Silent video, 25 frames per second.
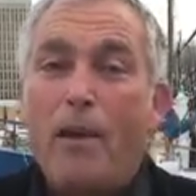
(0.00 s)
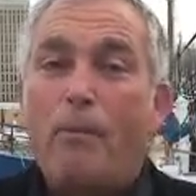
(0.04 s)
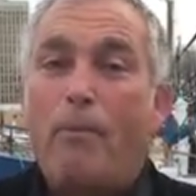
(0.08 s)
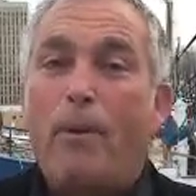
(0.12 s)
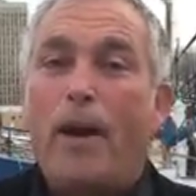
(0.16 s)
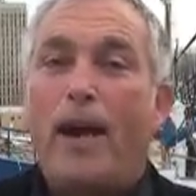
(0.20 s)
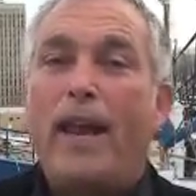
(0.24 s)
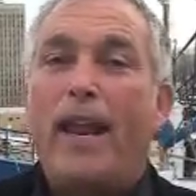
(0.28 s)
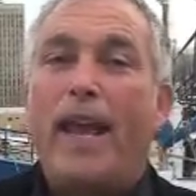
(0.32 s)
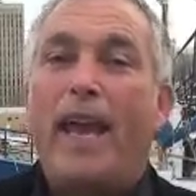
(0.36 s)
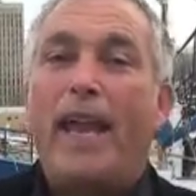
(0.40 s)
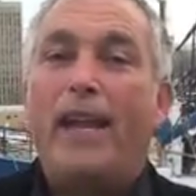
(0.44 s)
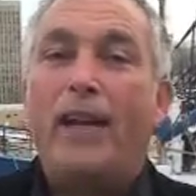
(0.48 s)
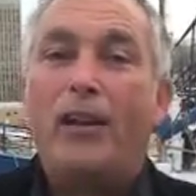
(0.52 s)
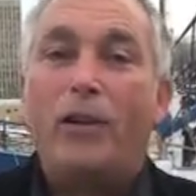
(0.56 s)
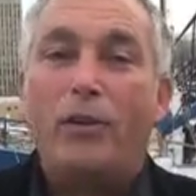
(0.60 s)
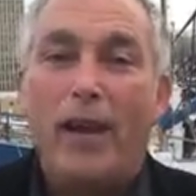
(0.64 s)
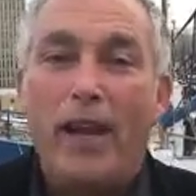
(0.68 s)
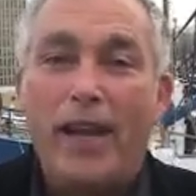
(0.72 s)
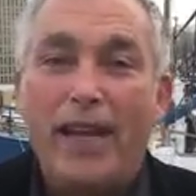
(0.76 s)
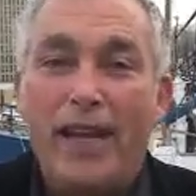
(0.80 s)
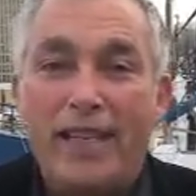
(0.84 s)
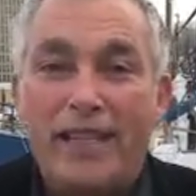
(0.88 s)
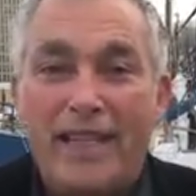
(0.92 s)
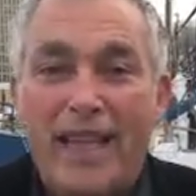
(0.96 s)
But a
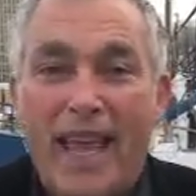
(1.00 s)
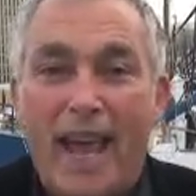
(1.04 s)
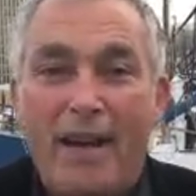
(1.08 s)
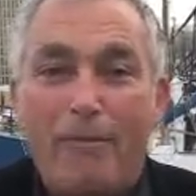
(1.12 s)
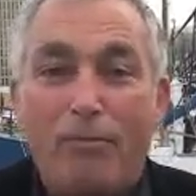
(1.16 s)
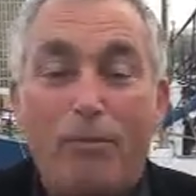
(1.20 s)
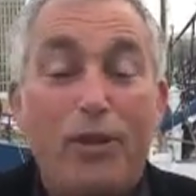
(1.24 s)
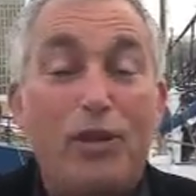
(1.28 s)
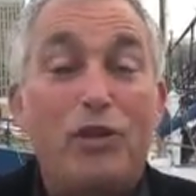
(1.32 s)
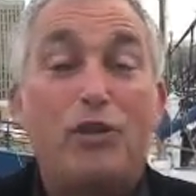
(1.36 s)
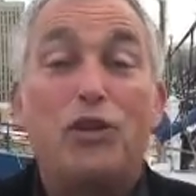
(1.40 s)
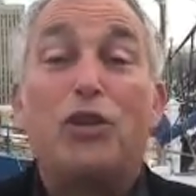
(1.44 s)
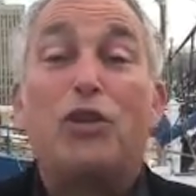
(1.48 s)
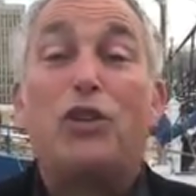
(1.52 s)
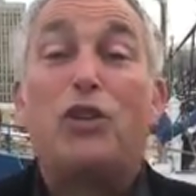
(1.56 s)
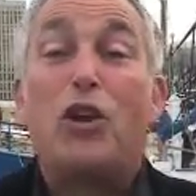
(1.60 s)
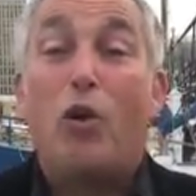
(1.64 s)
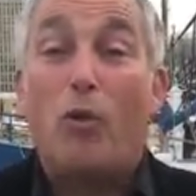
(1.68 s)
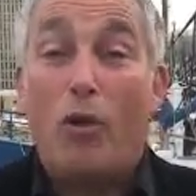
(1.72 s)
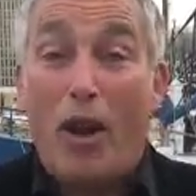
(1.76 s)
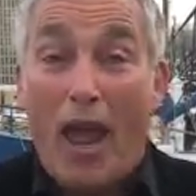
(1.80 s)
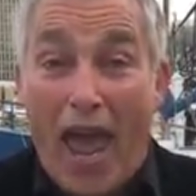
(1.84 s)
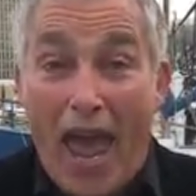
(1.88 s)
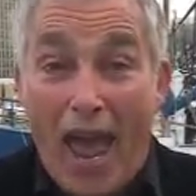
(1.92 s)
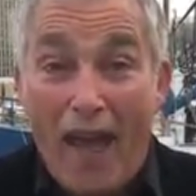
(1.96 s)
great example is you
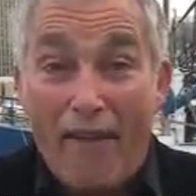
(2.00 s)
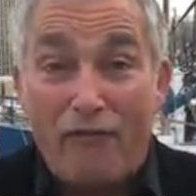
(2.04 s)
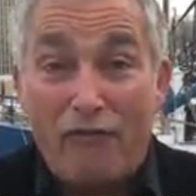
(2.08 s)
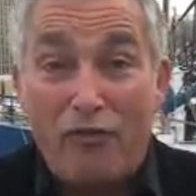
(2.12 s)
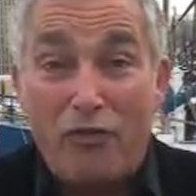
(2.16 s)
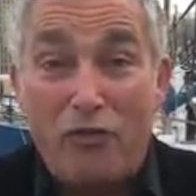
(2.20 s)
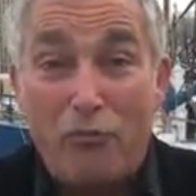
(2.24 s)
don't have